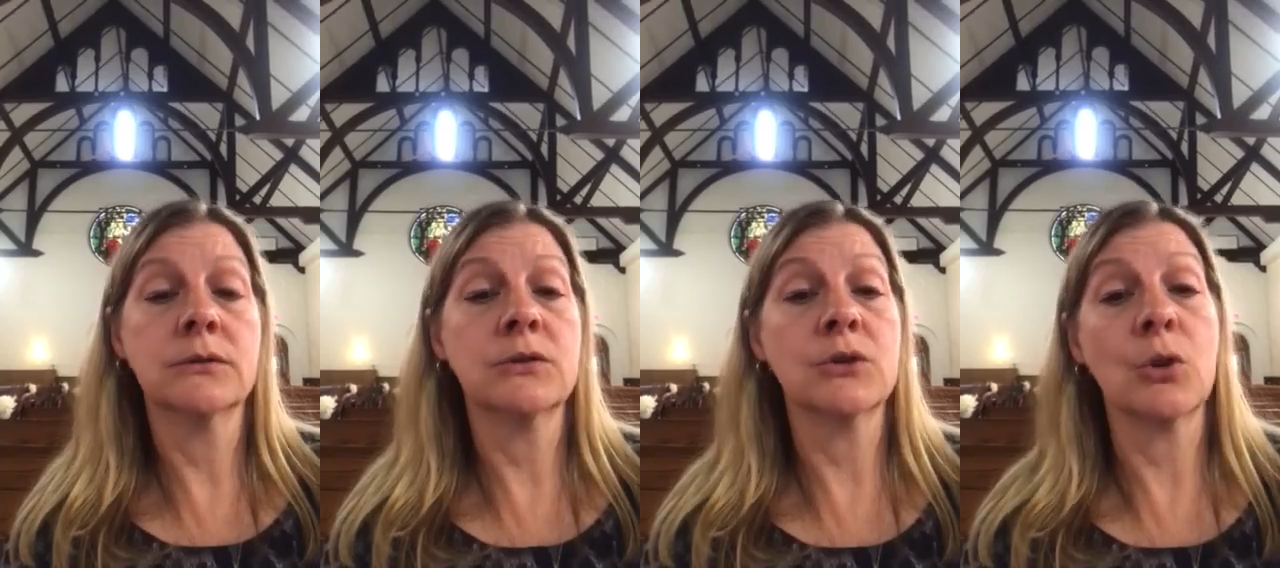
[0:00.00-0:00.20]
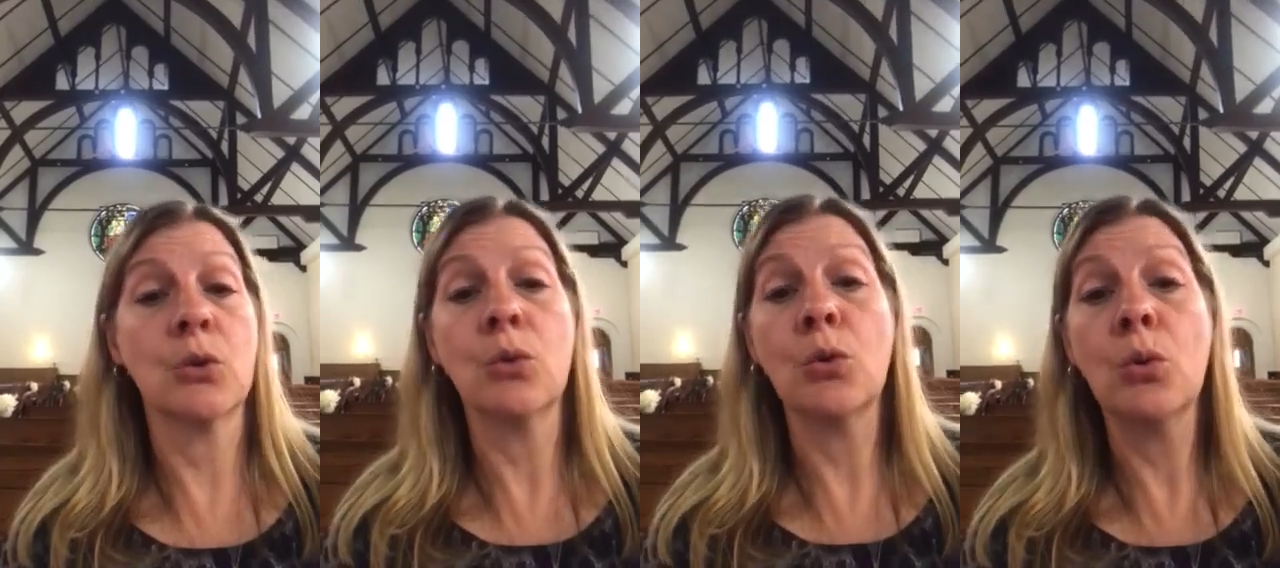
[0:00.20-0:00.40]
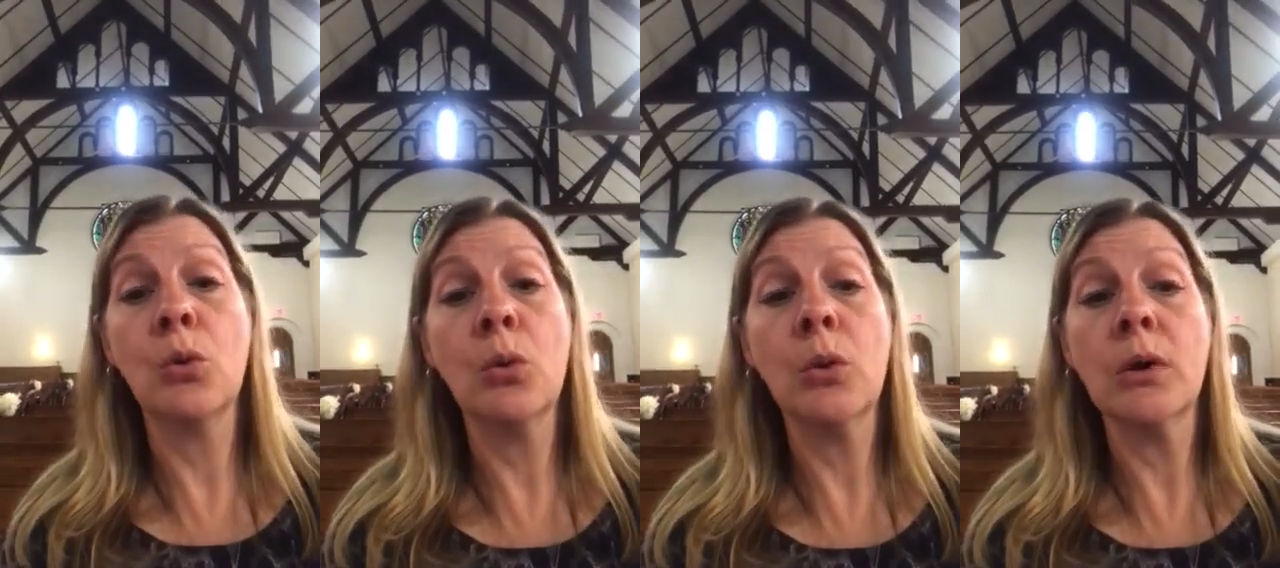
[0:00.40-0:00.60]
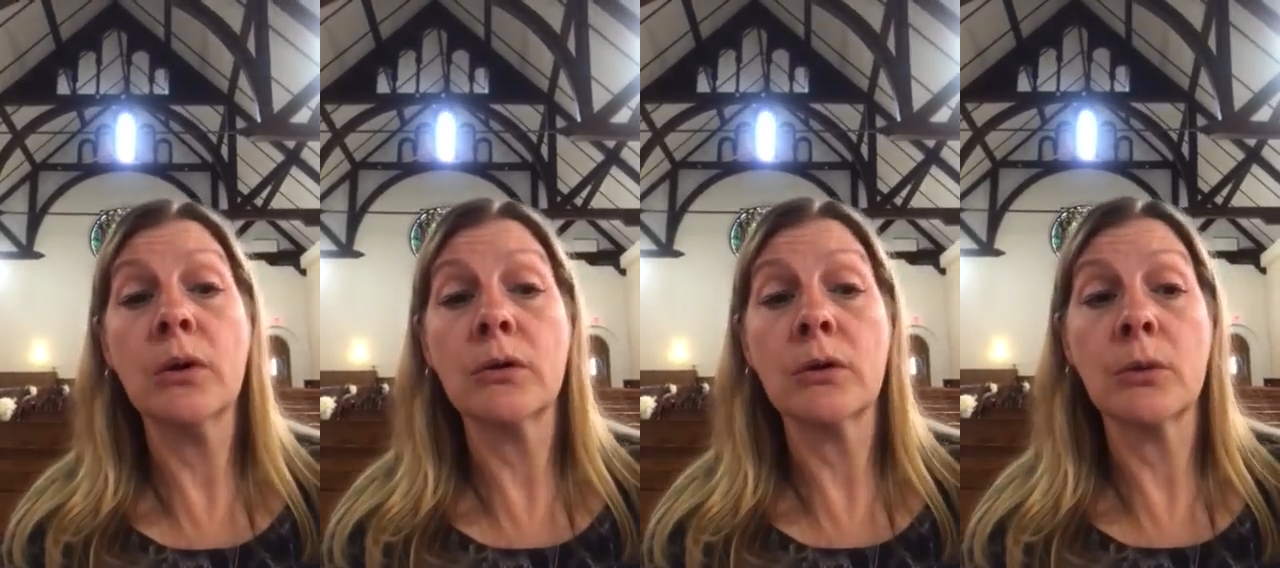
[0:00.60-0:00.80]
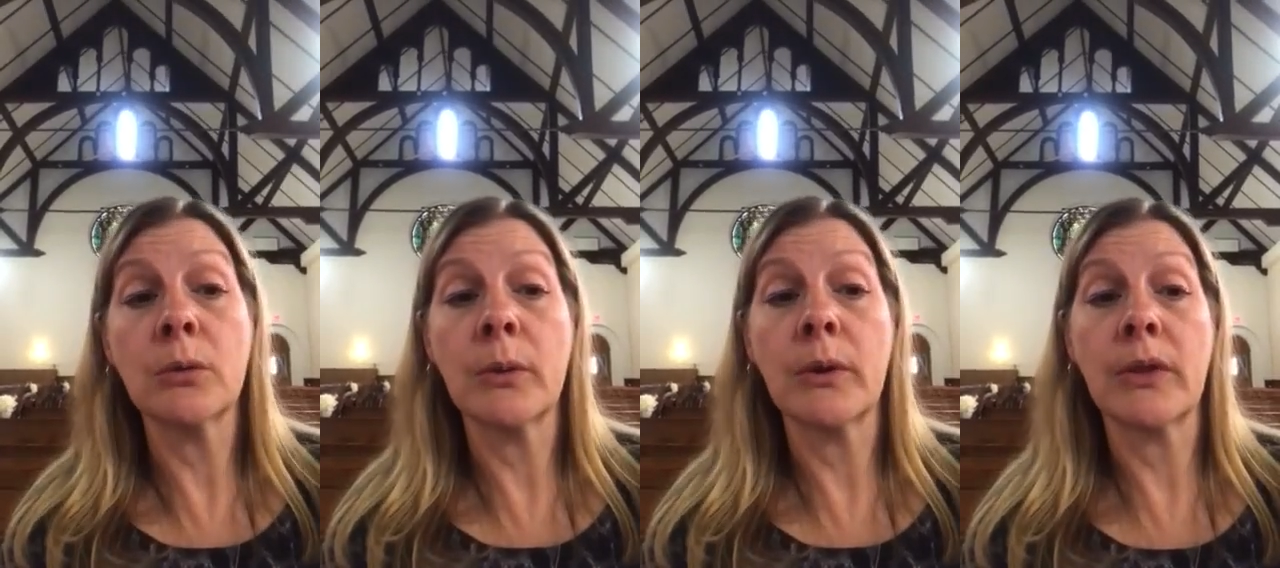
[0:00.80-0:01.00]
Don't
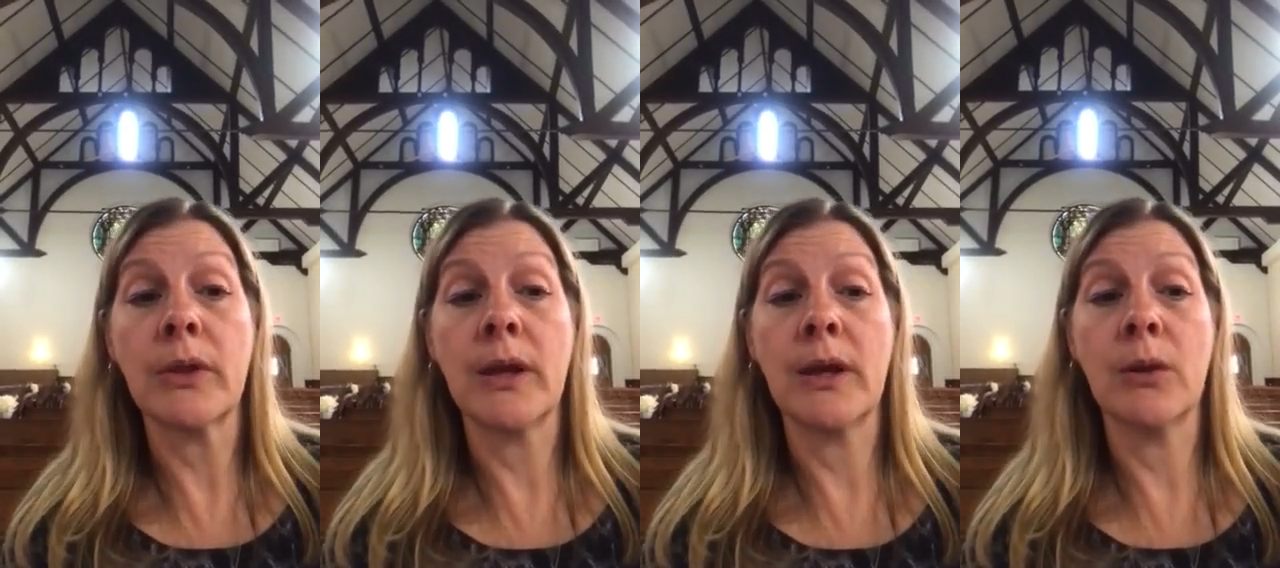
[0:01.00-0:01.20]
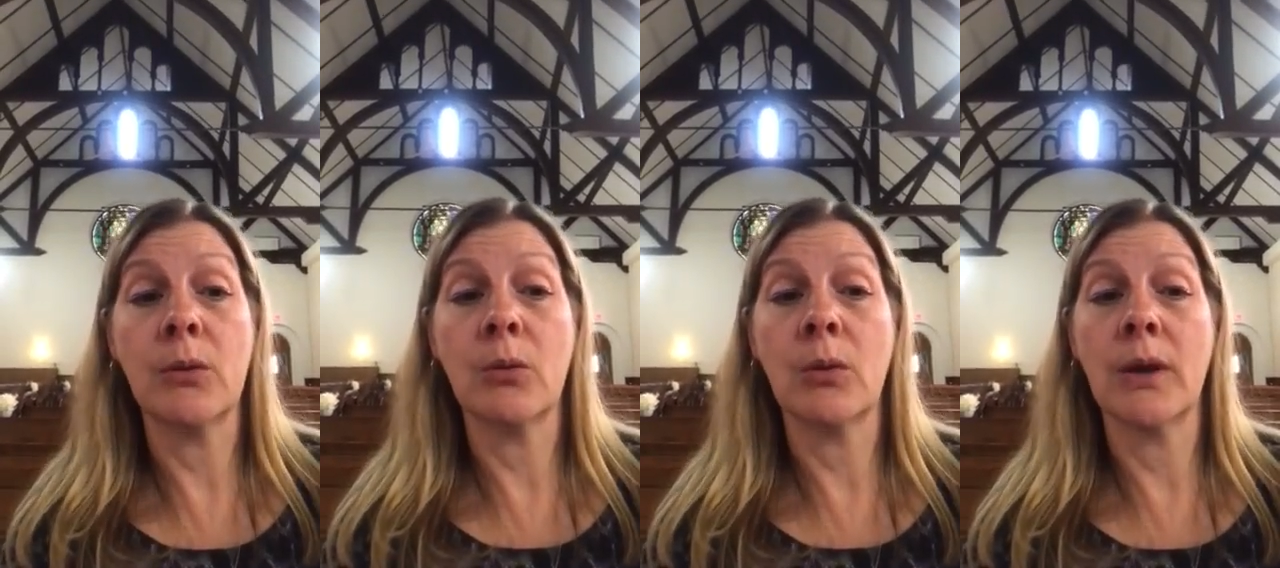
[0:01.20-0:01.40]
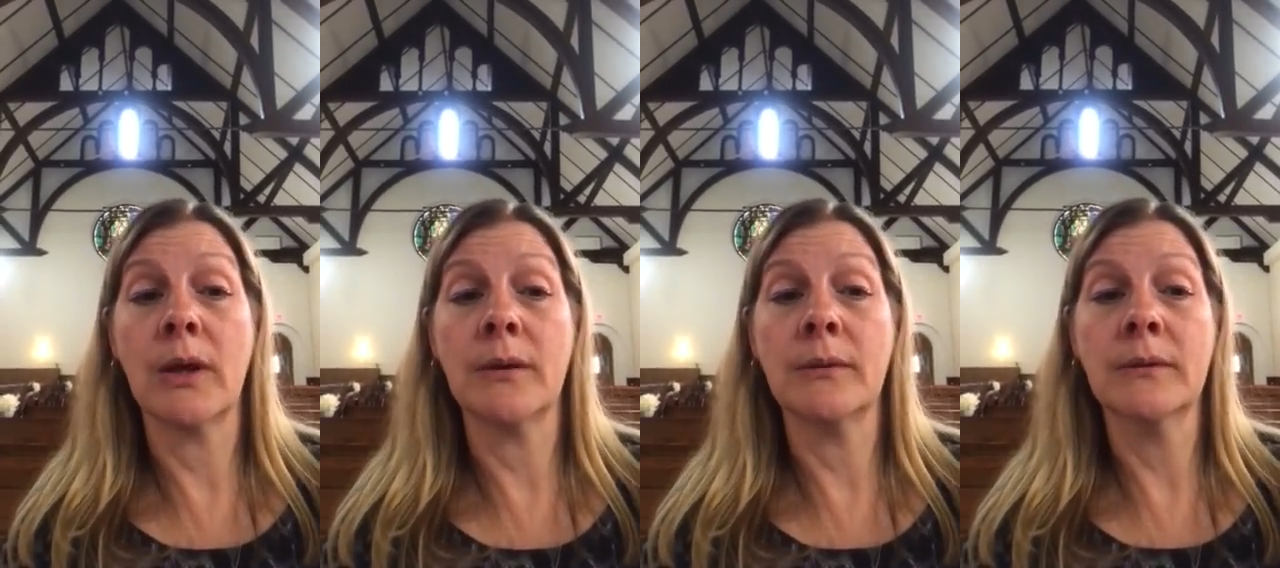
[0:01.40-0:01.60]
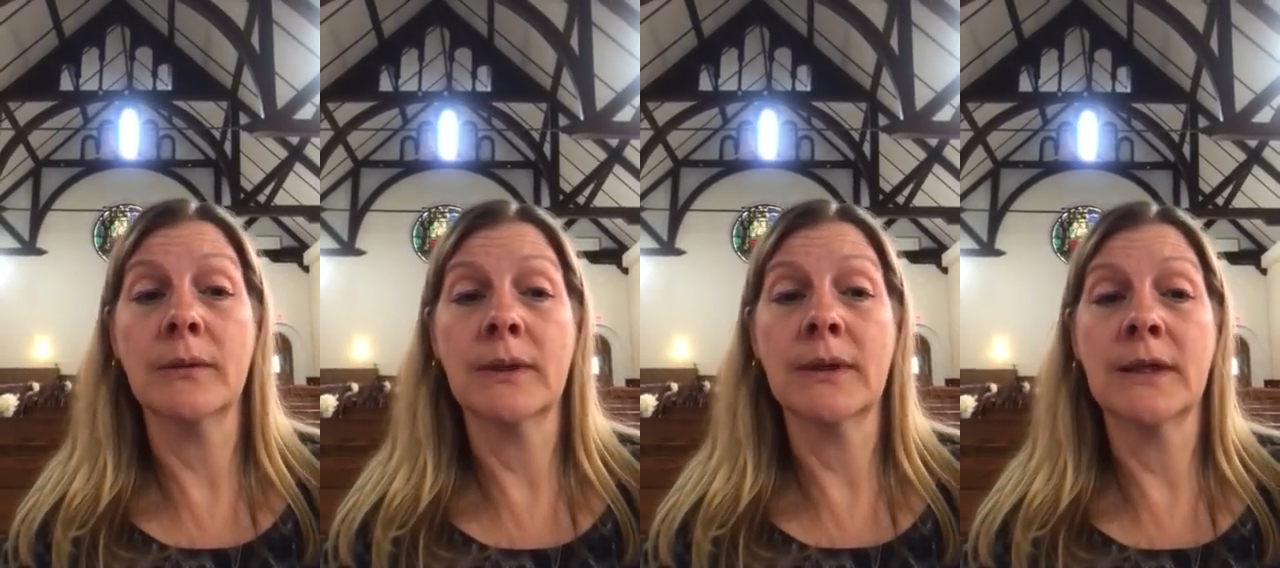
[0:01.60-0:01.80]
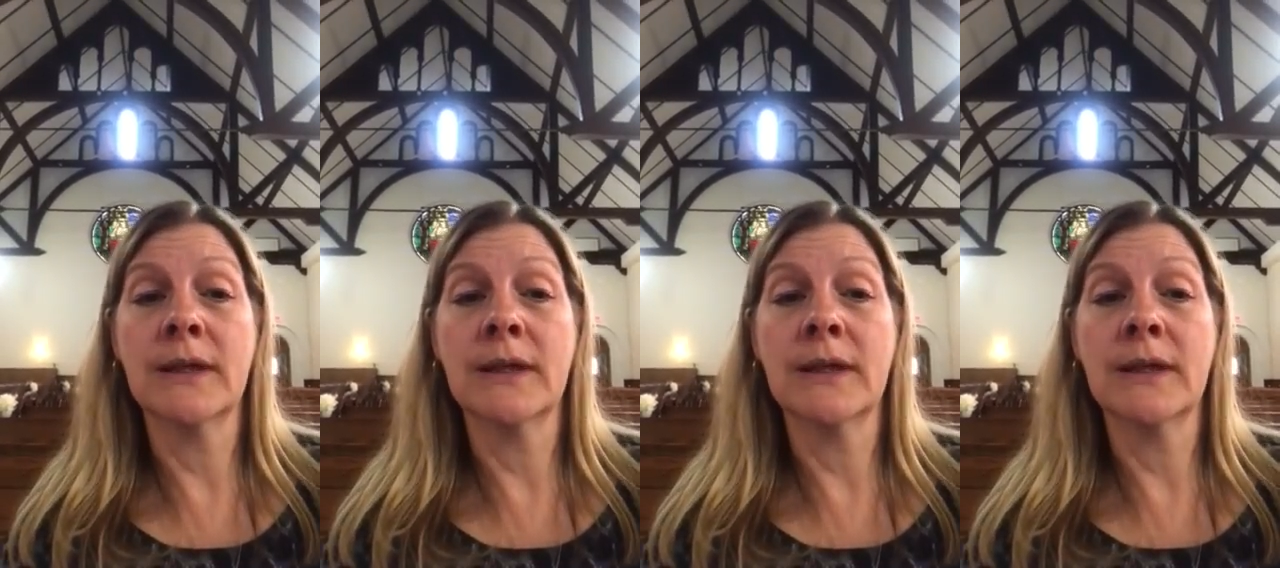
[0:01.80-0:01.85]
quarrel with anyone.